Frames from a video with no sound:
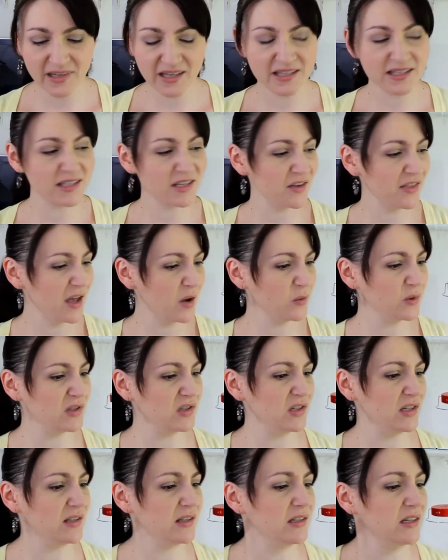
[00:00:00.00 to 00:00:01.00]
So that was
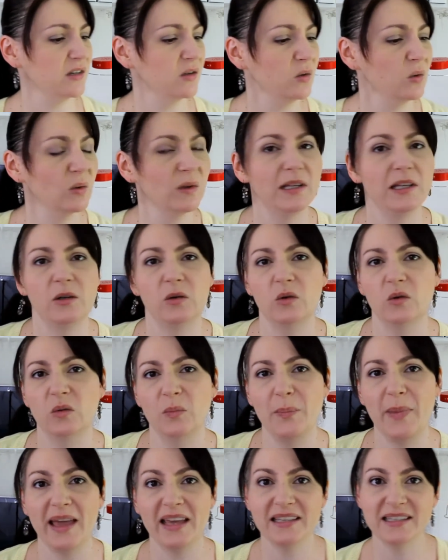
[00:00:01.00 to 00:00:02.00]
just a good
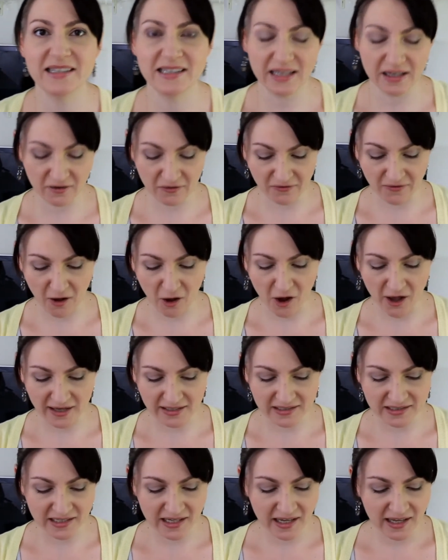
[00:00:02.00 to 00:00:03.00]
little basic
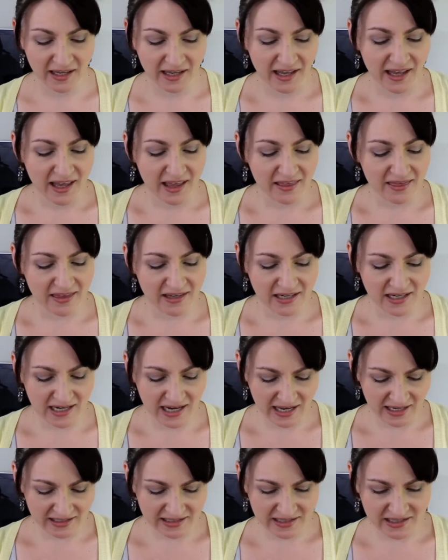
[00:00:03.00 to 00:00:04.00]
find. The
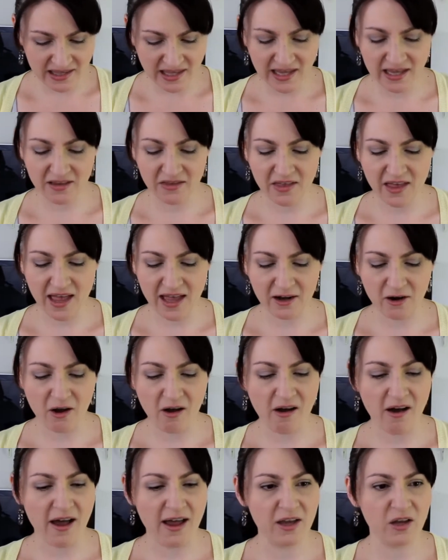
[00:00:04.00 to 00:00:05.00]
next thing
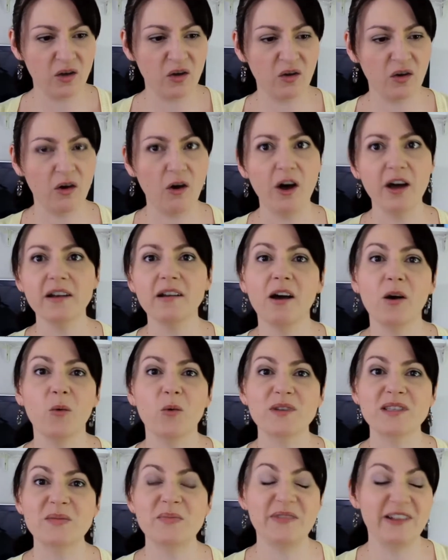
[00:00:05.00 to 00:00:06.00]
that I got, I
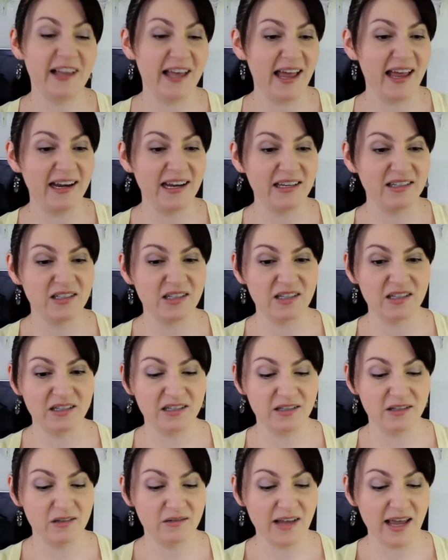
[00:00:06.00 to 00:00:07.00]
wasn't planning
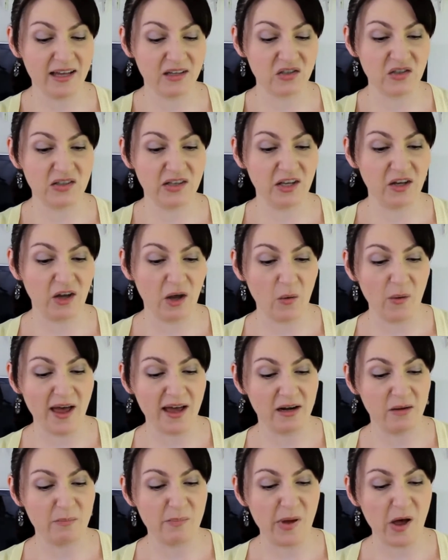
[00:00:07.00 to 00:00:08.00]
to actually go
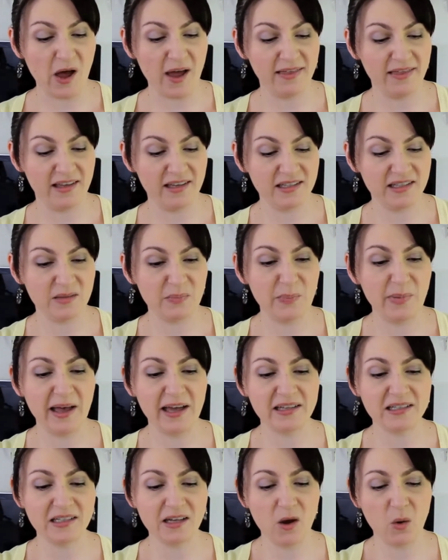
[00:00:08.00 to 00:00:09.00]
out and buy this,
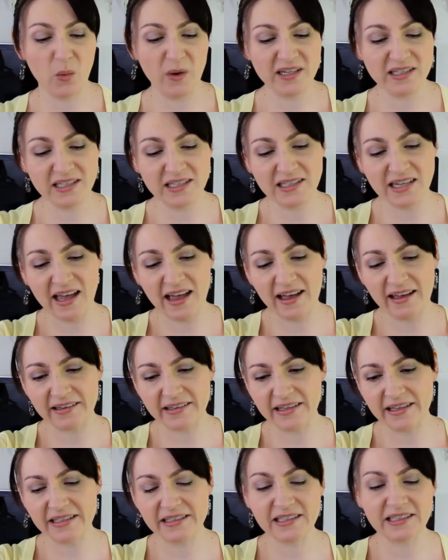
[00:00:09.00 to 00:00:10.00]
but I went to
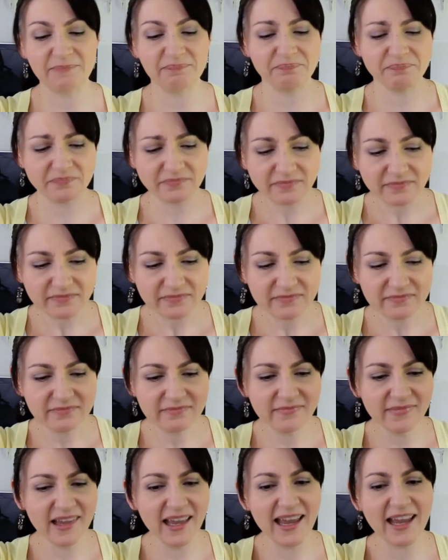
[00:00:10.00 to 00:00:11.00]
Target
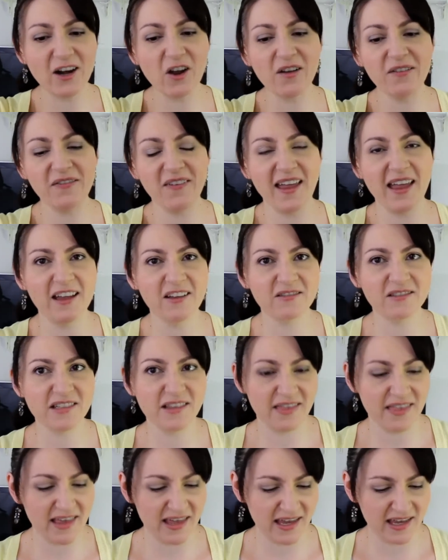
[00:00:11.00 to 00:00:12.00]
and I found
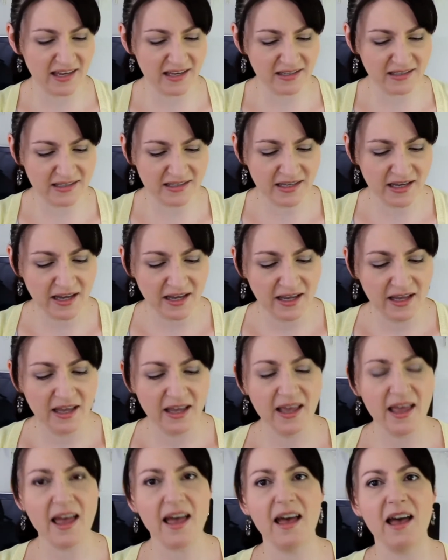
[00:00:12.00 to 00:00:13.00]
these
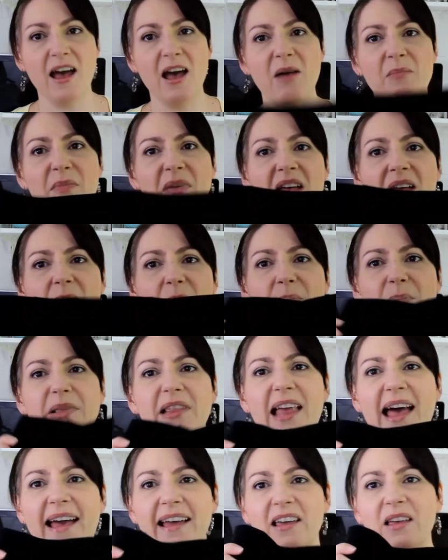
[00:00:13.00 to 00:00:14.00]

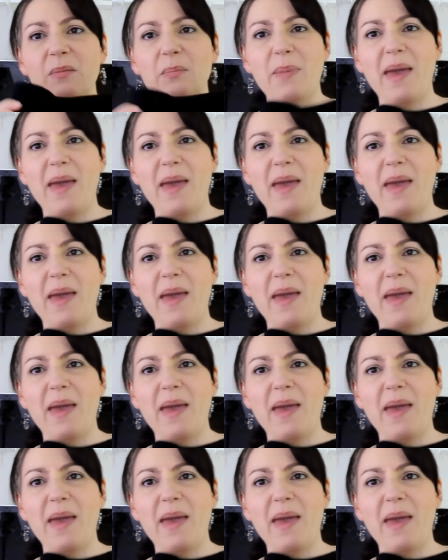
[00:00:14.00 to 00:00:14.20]
black